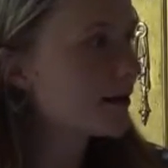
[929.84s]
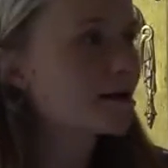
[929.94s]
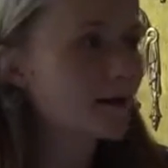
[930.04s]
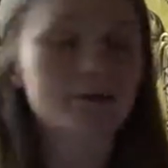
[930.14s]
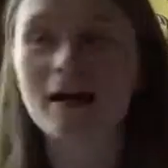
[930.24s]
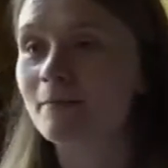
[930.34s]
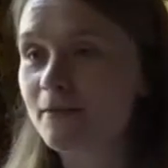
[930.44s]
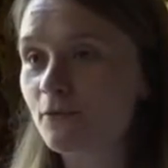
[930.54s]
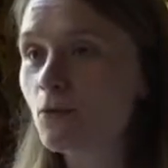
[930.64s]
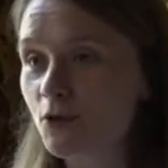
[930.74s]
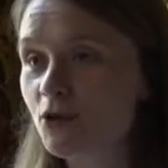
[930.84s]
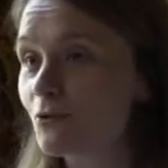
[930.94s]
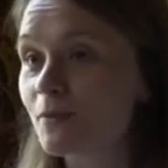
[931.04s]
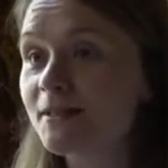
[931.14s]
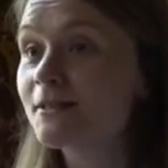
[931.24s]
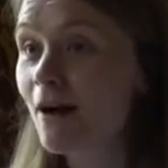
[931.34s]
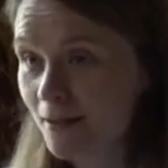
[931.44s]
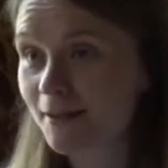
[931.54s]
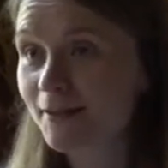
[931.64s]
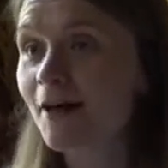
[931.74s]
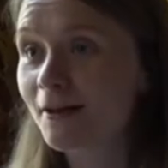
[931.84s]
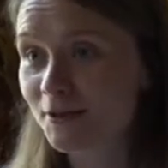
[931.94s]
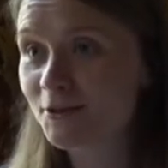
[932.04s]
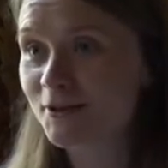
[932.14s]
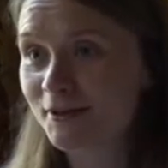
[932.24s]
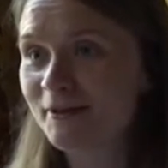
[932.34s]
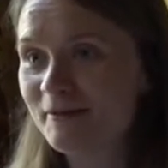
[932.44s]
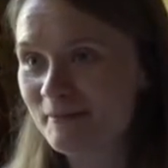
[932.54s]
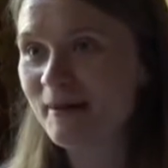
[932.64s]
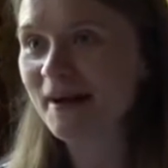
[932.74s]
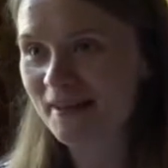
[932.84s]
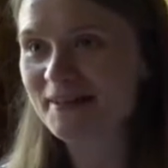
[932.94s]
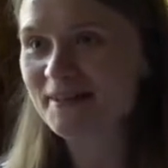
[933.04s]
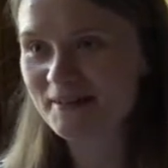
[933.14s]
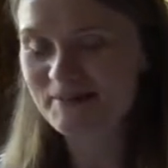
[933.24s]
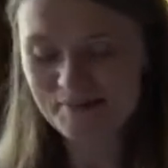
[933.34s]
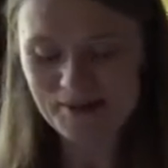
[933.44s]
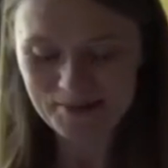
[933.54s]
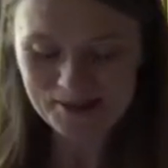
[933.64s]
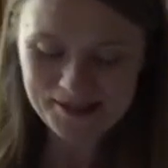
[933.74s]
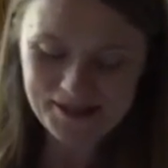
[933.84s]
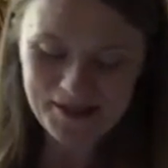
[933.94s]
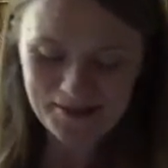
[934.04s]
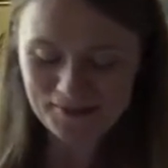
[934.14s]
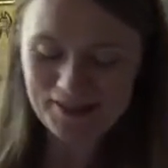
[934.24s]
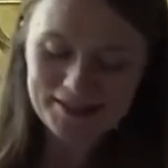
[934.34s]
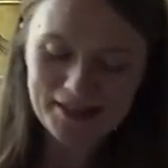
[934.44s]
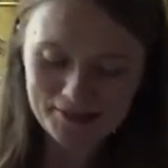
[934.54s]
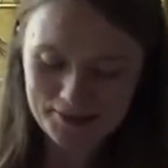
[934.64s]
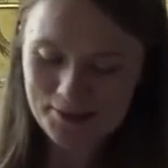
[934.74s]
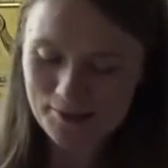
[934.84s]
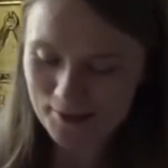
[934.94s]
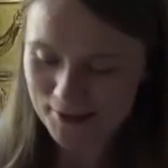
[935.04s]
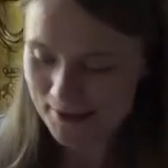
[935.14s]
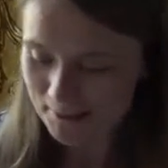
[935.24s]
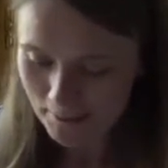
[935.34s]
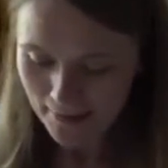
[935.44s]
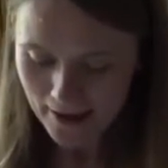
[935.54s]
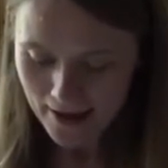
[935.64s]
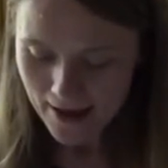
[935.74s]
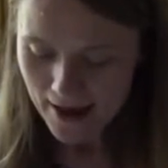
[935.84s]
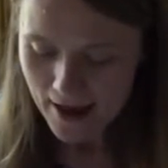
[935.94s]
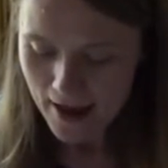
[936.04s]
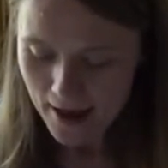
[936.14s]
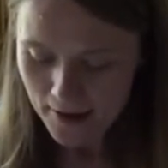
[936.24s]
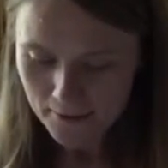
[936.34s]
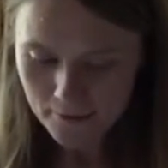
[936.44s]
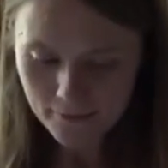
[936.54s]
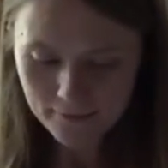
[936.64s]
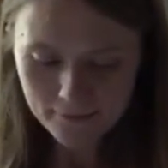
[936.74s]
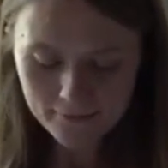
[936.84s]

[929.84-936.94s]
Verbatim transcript: on the Arabs. Of course, she was not acknowledged by members of the intelligence community. Um,